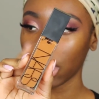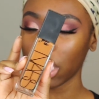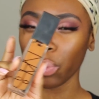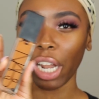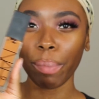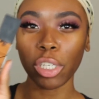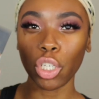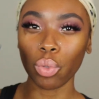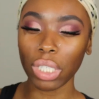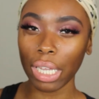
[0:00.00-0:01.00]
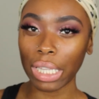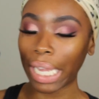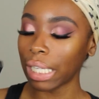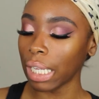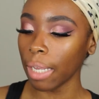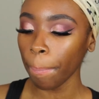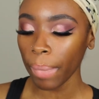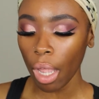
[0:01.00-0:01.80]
This is what I've been using lately.